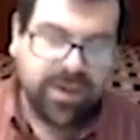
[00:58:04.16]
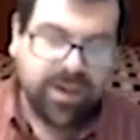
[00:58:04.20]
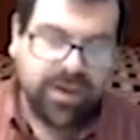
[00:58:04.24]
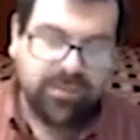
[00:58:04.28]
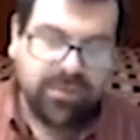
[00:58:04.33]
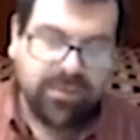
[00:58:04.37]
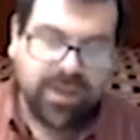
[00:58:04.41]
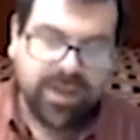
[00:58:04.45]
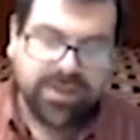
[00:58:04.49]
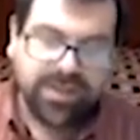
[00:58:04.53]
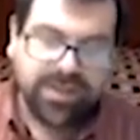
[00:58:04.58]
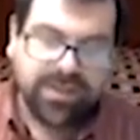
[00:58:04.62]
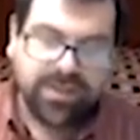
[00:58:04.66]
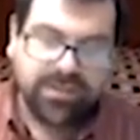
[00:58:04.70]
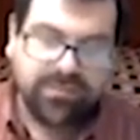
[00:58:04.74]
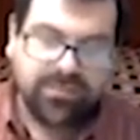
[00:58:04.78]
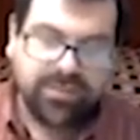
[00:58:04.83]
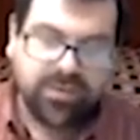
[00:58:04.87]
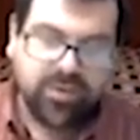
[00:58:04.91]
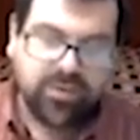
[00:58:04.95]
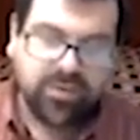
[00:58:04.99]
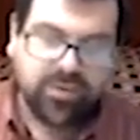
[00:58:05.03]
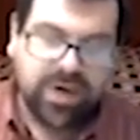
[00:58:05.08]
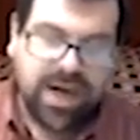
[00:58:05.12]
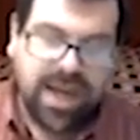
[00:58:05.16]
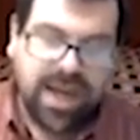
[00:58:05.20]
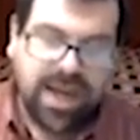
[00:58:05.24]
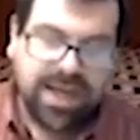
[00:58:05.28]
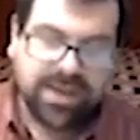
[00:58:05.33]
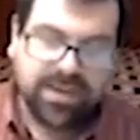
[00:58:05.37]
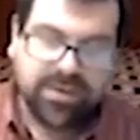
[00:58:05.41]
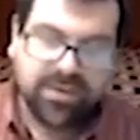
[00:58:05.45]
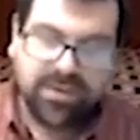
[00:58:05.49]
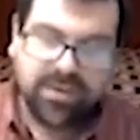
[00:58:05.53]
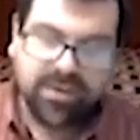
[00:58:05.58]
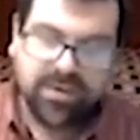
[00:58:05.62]
Then I'm going to
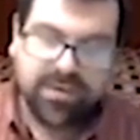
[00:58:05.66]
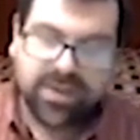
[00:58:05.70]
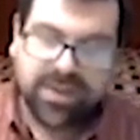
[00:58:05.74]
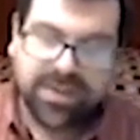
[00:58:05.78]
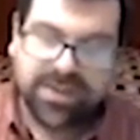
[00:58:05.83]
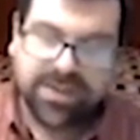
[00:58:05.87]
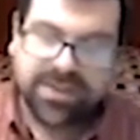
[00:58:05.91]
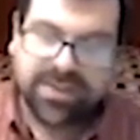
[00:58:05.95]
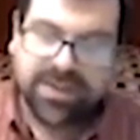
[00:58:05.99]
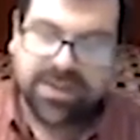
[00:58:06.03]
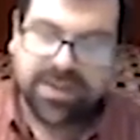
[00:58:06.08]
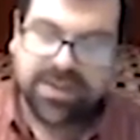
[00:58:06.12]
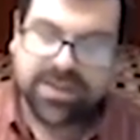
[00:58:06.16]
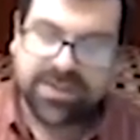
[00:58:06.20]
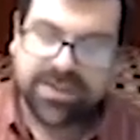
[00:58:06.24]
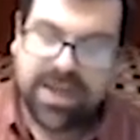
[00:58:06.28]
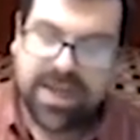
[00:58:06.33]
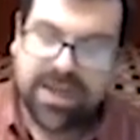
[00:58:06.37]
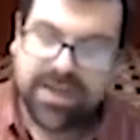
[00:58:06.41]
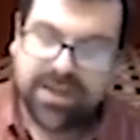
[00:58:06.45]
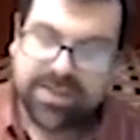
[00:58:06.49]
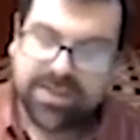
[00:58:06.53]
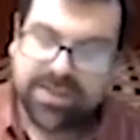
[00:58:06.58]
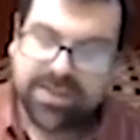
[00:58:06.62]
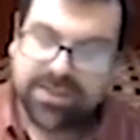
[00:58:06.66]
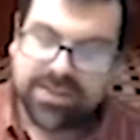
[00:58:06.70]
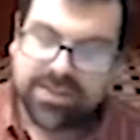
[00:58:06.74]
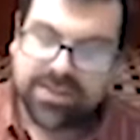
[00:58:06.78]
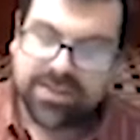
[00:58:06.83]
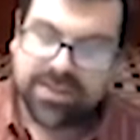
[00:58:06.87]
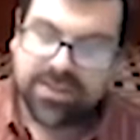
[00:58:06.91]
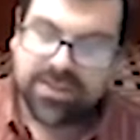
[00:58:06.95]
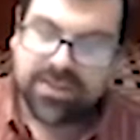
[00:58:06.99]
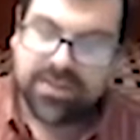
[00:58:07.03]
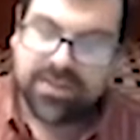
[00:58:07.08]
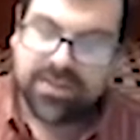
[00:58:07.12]
subtract
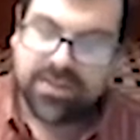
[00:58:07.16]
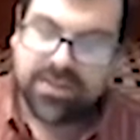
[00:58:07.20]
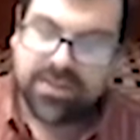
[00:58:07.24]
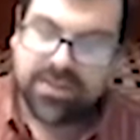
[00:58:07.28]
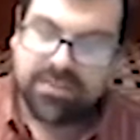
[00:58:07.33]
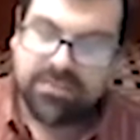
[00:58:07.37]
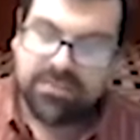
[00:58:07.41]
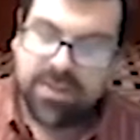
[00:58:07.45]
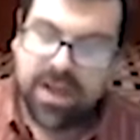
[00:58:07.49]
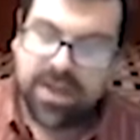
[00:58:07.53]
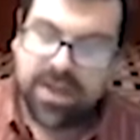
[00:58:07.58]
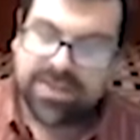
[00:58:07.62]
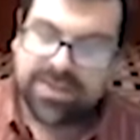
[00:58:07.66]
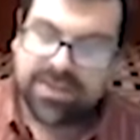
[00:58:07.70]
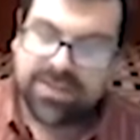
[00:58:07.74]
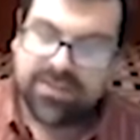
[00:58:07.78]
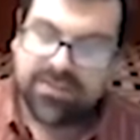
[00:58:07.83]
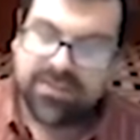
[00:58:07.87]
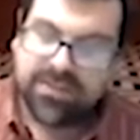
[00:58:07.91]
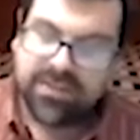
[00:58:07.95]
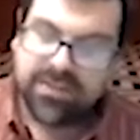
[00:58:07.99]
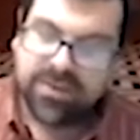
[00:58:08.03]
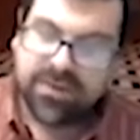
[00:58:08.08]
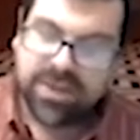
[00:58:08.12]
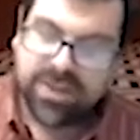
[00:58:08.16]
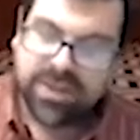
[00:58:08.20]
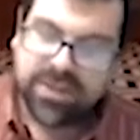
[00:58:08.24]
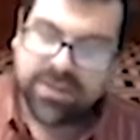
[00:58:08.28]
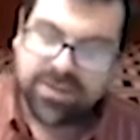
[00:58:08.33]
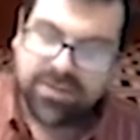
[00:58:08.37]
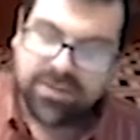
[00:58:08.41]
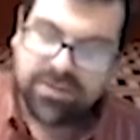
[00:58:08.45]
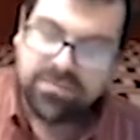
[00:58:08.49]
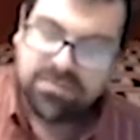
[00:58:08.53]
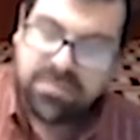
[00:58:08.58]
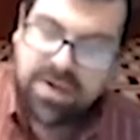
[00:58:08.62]
36x. Positive
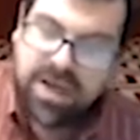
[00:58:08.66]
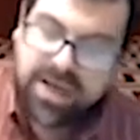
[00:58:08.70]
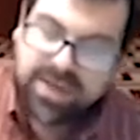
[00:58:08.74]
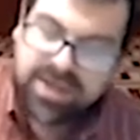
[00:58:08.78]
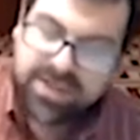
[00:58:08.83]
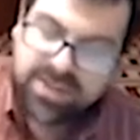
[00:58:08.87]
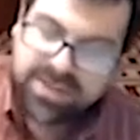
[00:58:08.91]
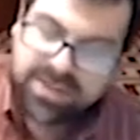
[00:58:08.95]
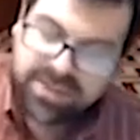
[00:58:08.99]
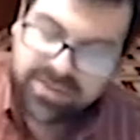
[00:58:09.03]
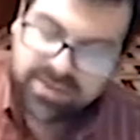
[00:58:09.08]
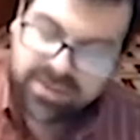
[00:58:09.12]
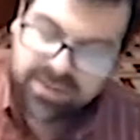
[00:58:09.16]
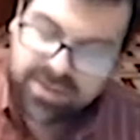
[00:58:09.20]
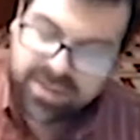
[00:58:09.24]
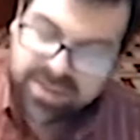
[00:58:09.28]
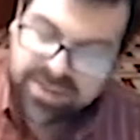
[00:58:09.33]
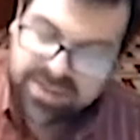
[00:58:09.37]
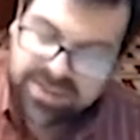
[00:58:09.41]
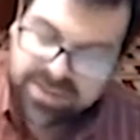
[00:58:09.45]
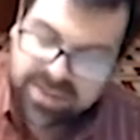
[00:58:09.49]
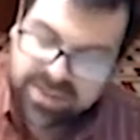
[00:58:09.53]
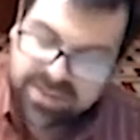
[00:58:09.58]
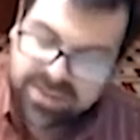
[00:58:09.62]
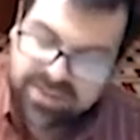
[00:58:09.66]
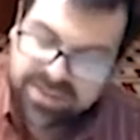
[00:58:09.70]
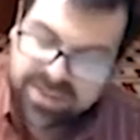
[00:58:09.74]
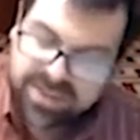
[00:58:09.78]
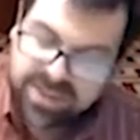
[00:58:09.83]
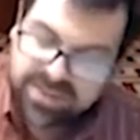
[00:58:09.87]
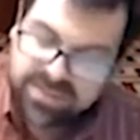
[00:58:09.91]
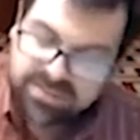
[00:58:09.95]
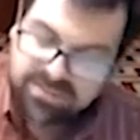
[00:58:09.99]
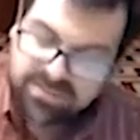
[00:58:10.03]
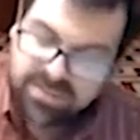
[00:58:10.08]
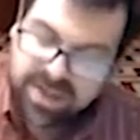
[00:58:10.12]
32 minus 36,
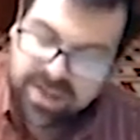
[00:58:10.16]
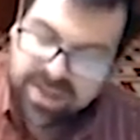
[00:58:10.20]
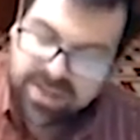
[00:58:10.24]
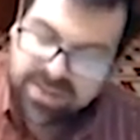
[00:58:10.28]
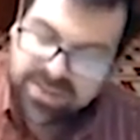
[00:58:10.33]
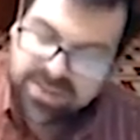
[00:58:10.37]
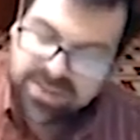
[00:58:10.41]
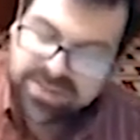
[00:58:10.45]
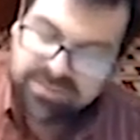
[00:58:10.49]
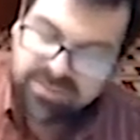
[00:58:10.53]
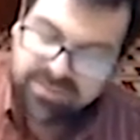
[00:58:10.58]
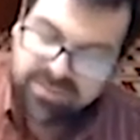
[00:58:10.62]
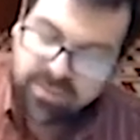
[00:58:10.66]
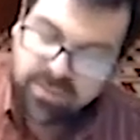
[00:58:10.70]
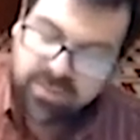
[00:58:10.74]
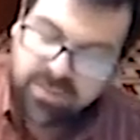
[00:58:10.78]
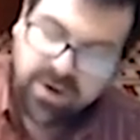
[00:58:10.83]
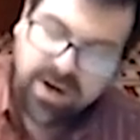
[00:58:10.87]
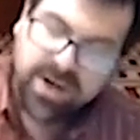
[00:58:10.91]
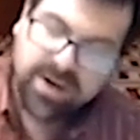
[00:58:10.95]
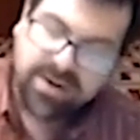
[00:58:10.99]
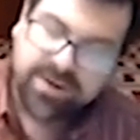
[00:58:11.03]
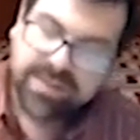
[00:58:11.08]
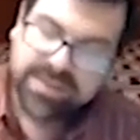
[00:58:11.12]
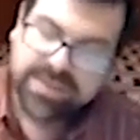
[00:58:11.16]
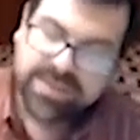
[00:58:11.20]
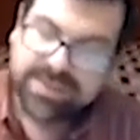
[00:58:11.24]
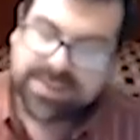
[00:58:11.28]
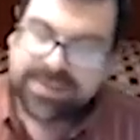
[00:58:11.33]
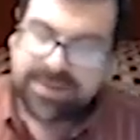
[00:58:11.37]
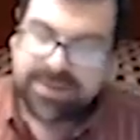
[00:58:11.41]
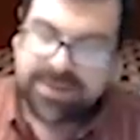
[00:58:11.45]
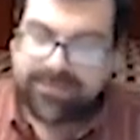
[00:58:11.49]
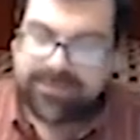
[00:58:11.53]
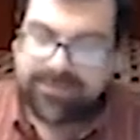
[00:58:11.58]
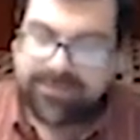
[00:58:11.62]
that's minus
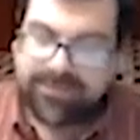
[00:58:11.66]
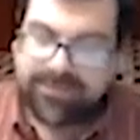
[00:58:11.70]
4x.